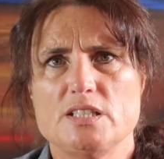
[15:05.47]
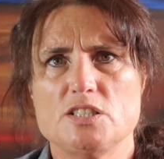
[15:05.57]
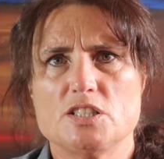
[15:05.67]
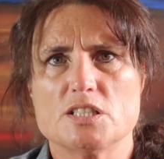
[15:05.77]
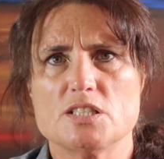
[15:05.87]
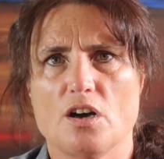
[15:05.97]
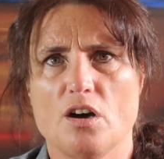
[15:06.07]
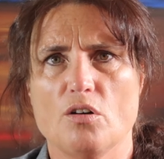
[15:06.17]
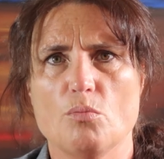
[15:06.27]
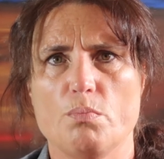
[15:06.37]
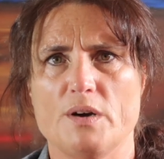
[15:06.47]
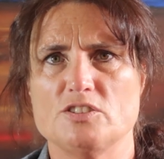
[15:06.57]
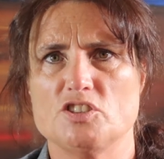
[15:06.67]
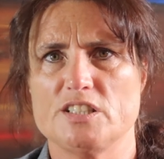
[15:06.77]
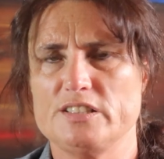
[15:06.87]
is just a whole
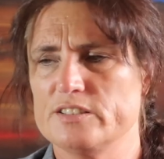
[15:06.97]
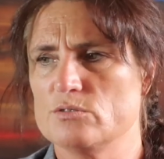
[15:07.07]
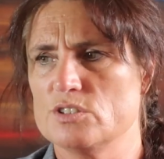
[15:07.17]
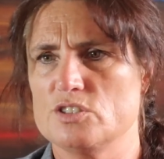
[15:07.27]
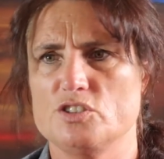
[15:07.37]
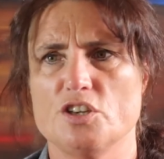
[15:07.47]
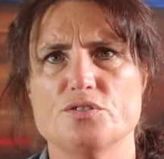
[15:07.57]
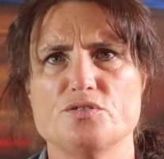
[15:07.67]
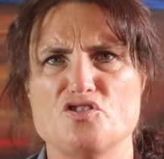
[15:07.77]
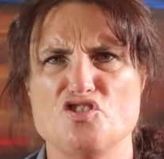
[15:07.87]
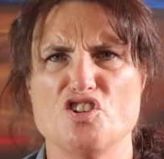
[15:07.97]
bunch of little stones.